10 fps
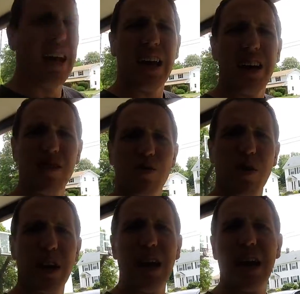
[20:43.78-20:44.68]
kind of
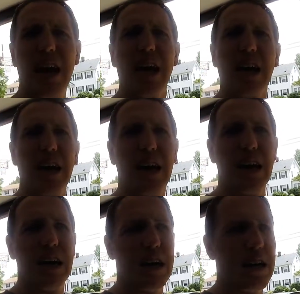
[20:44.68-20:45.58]
sort of get
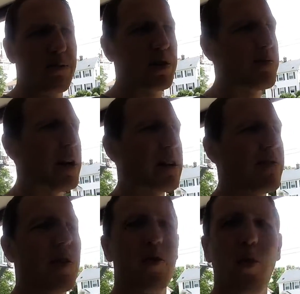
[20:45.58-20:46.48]
a
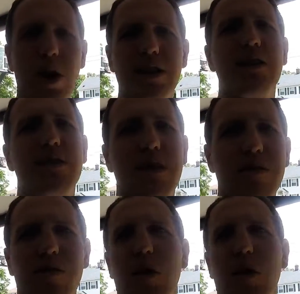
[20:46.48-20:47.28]
perspective on what this does